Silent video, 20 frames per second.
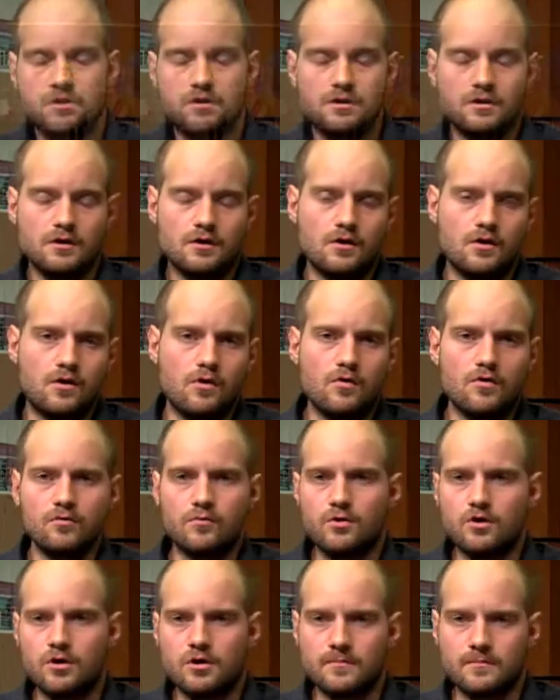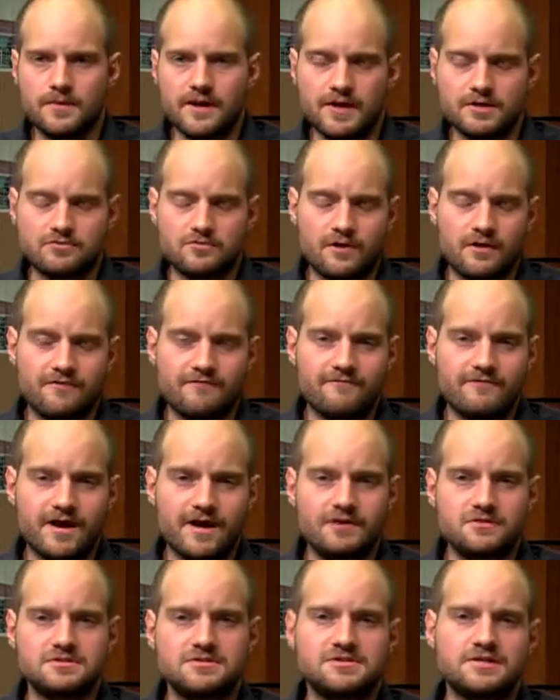Hello and welcome back to our
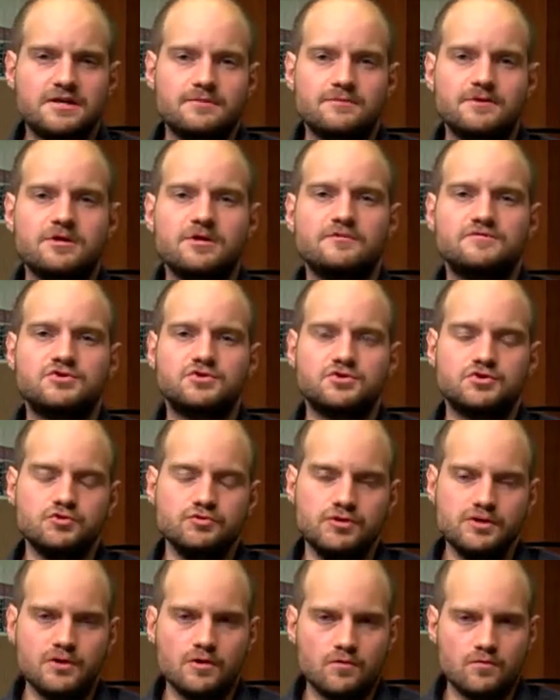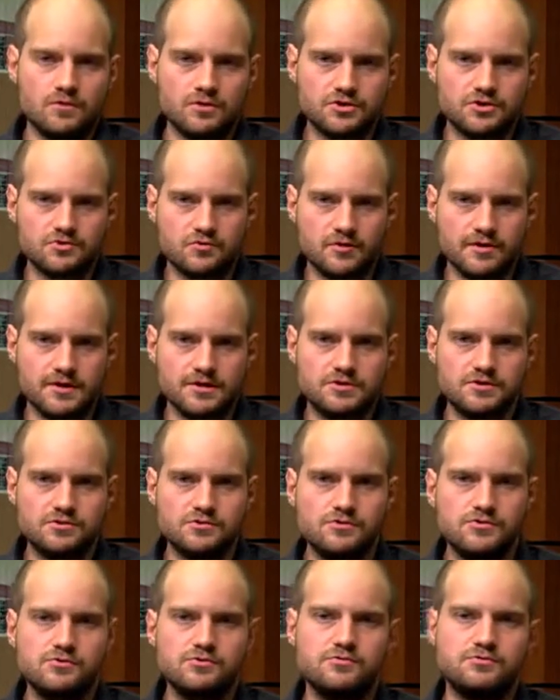final segment of Studio
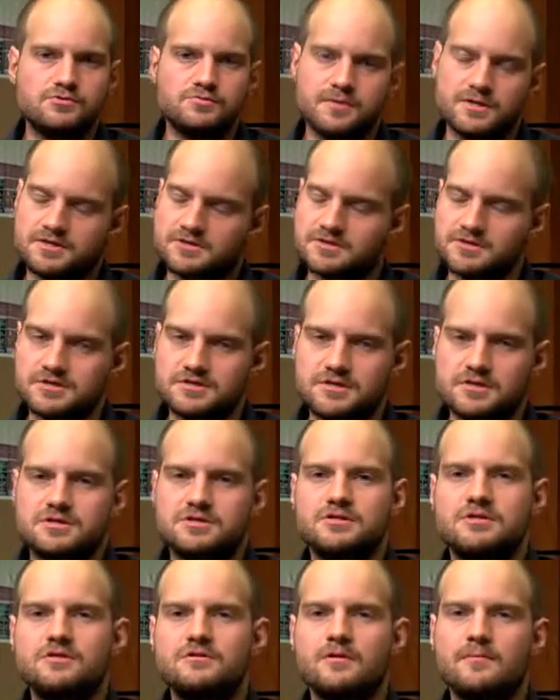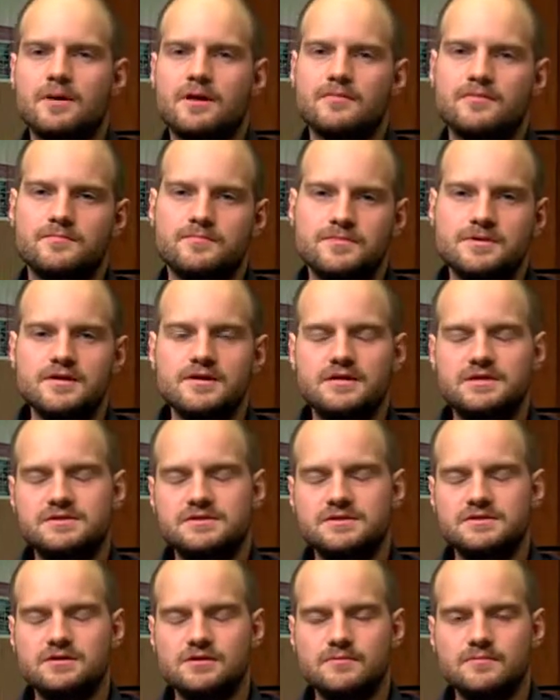122, special edition about the
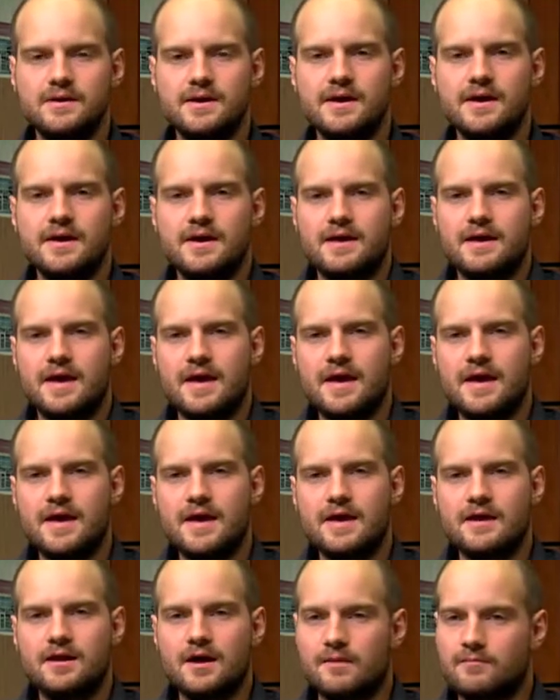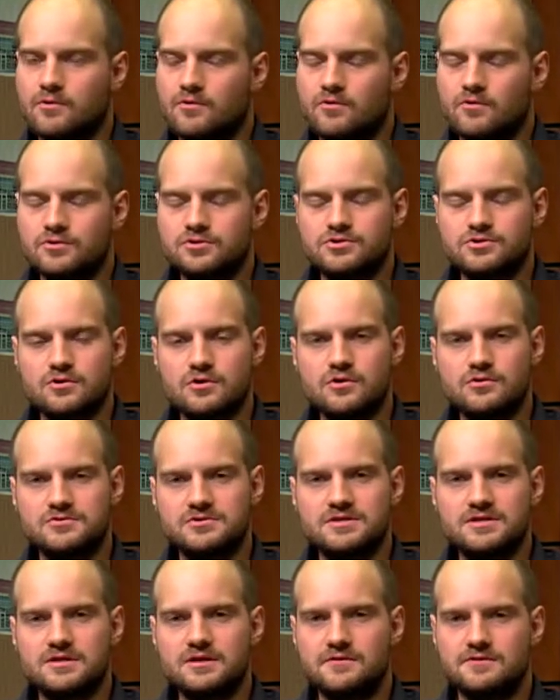BSM. And I'm of course your host,
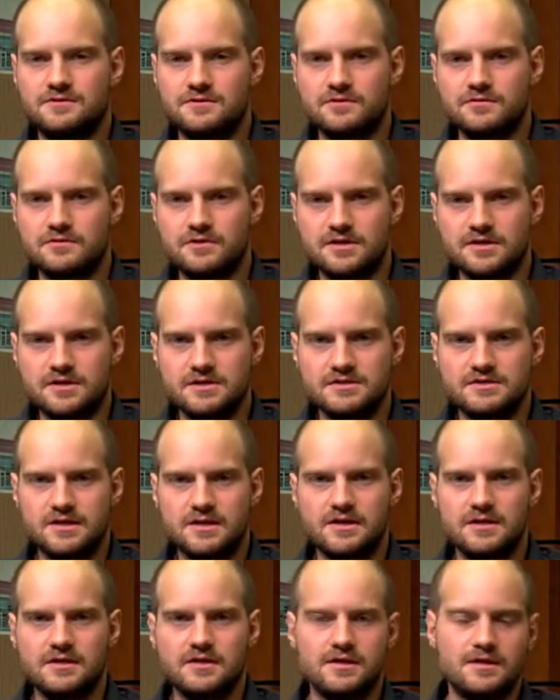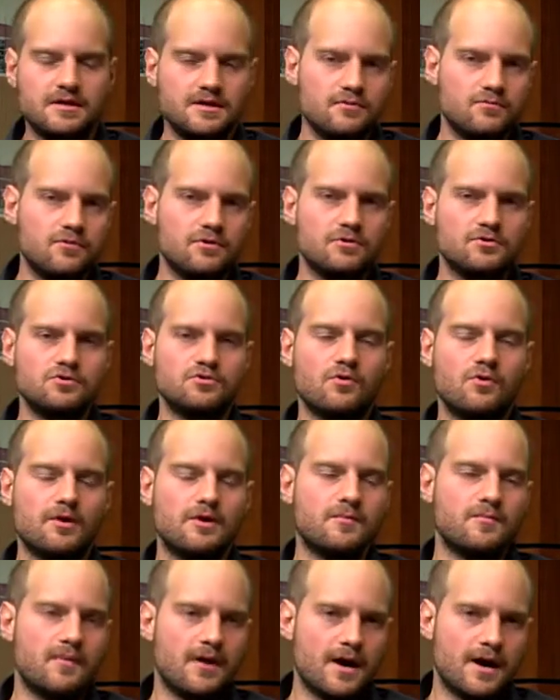Ethan Griggs, and yet again we are
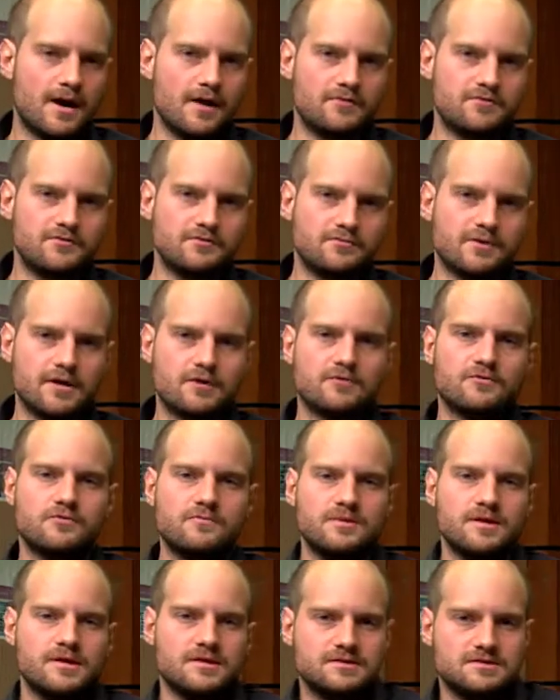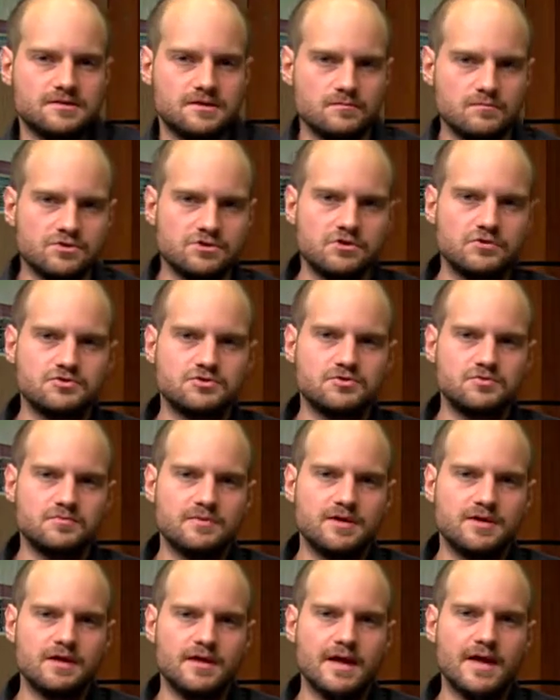joined by the director of the BSM, Joe
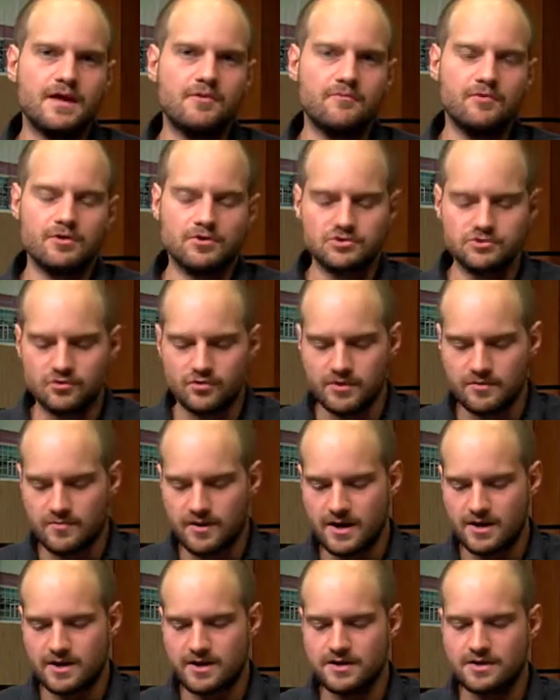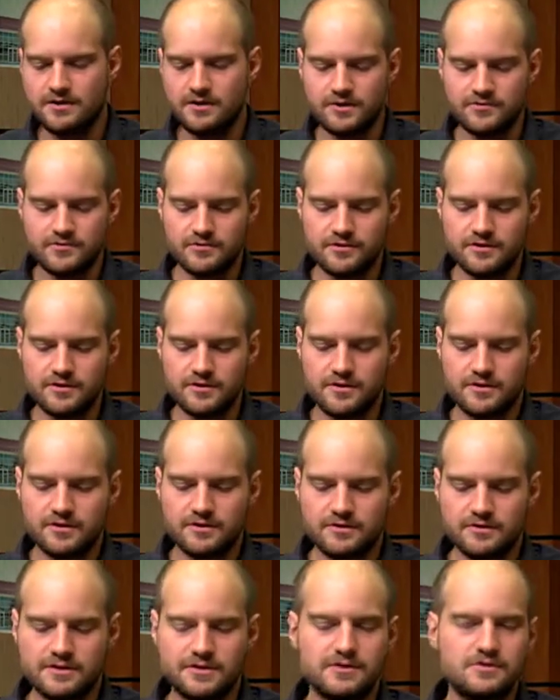Schmidt, and we're joined by another
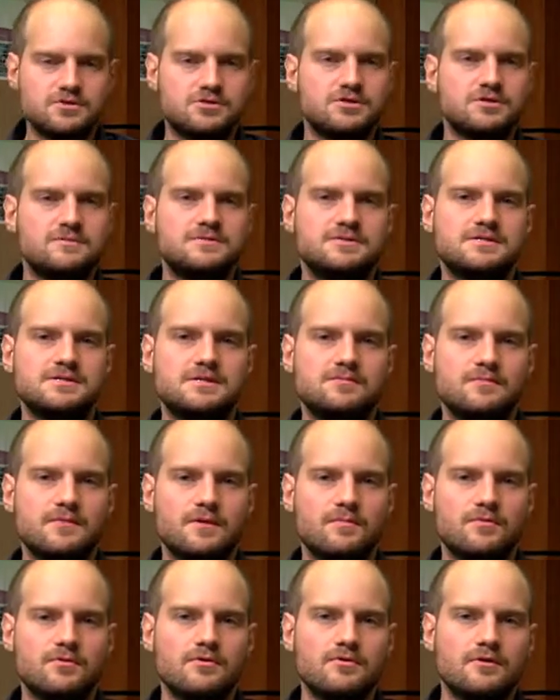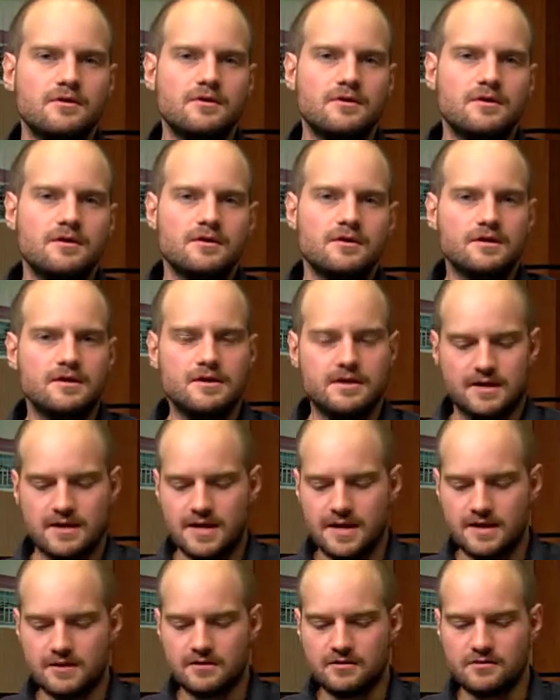leadership team member,
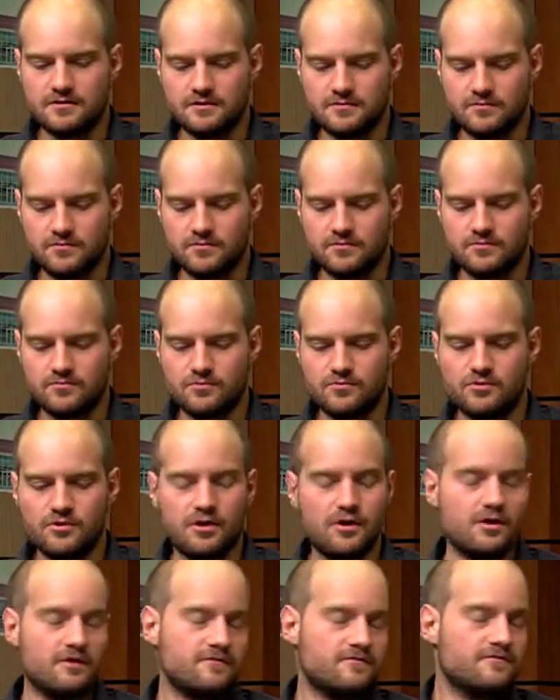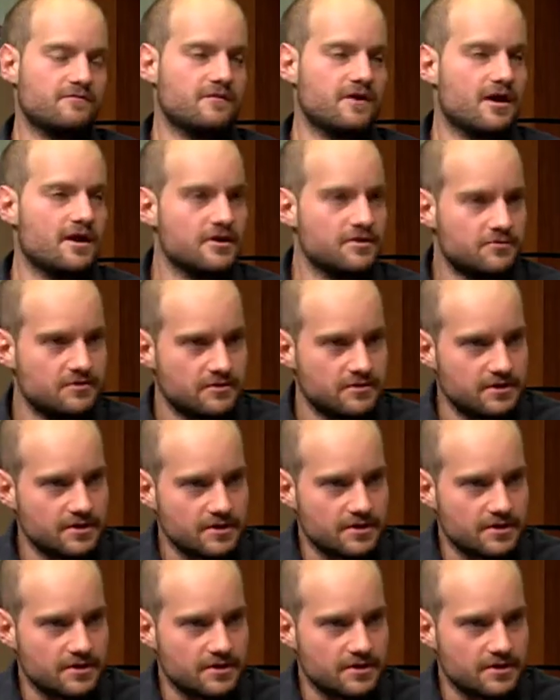Caleb Rudolph. How are you doing today,